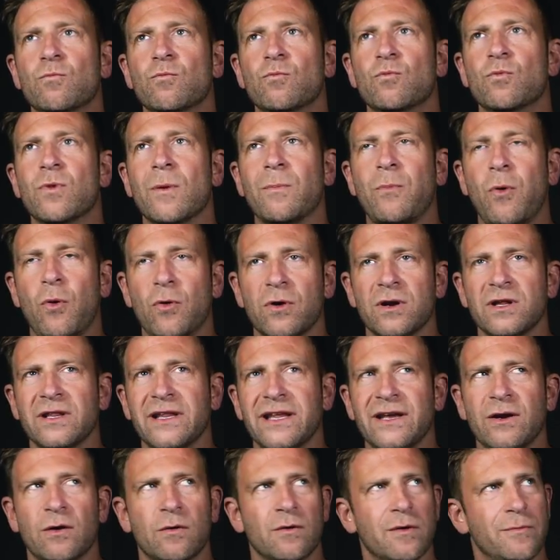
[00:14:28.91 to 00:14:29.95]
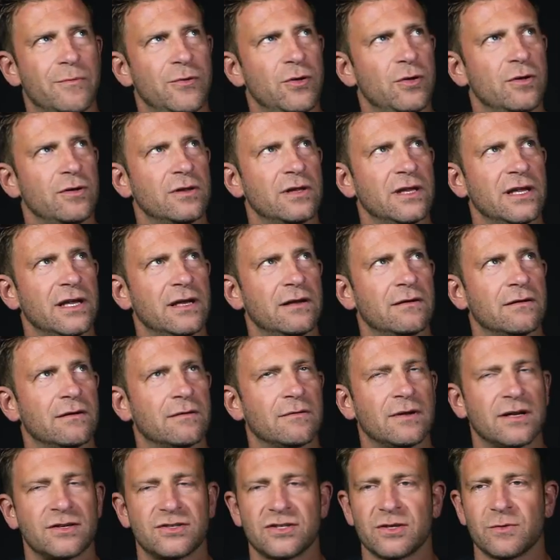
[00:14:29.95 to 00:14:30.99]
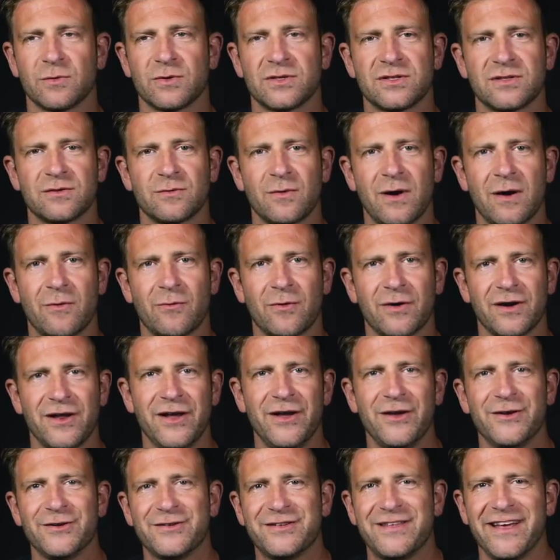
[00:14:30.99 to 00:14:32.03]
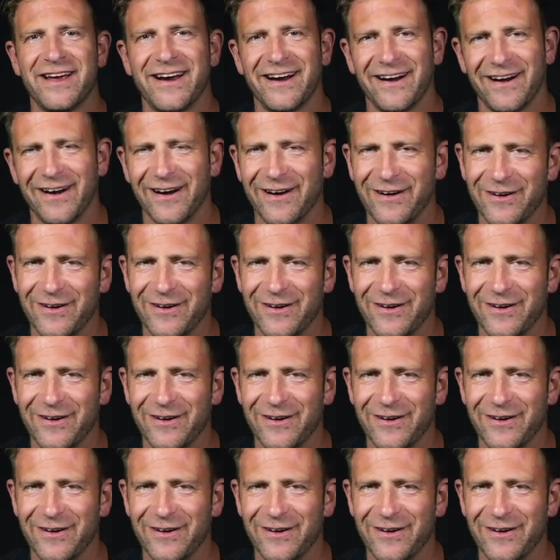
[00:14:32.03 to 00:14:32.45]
reportedly or reputedly, I'm not sure which is the right word to use there.